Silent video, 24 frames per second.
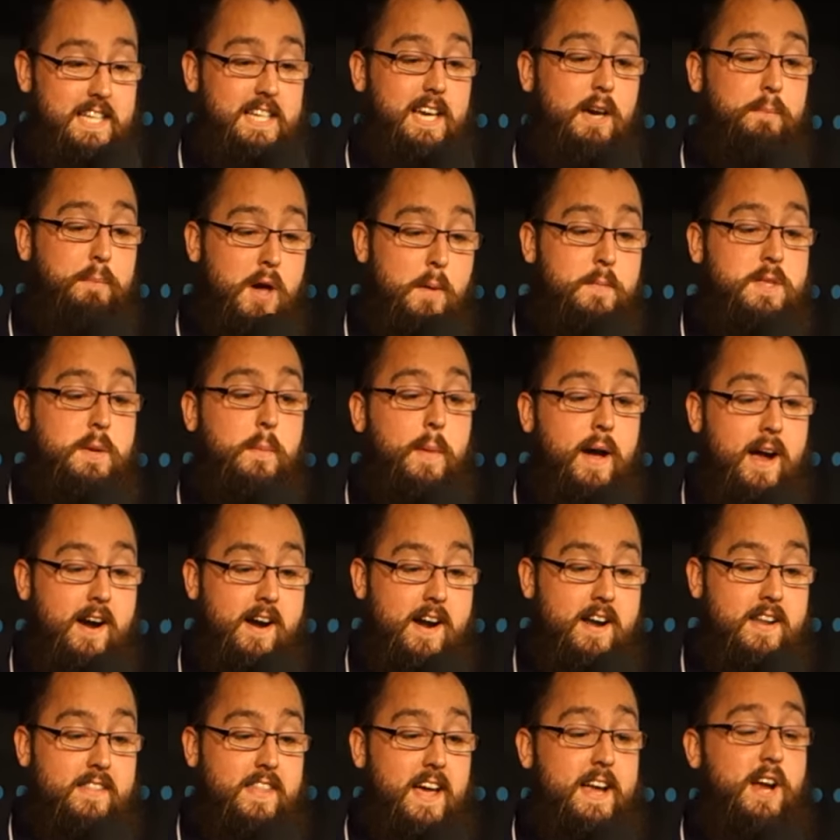It becomes
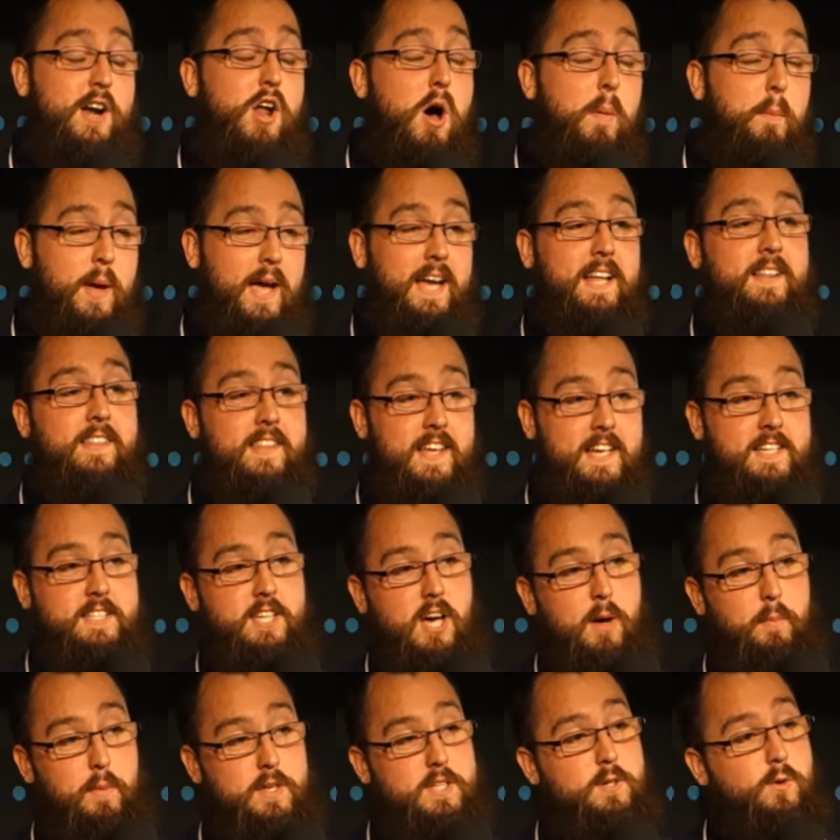apparent that you're not picking things
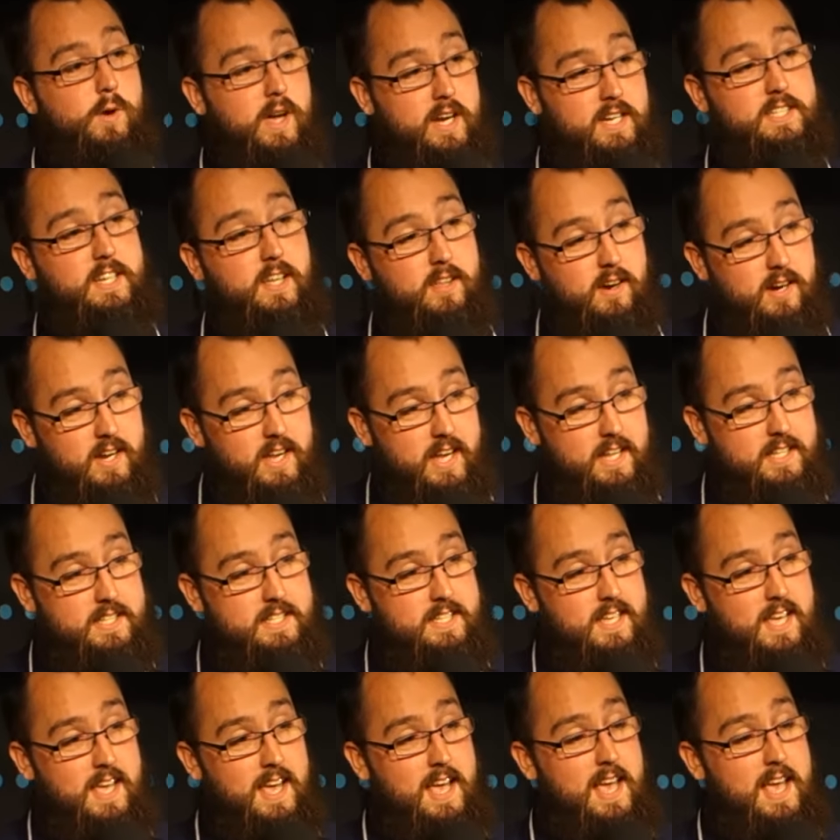up as quick as the other kids.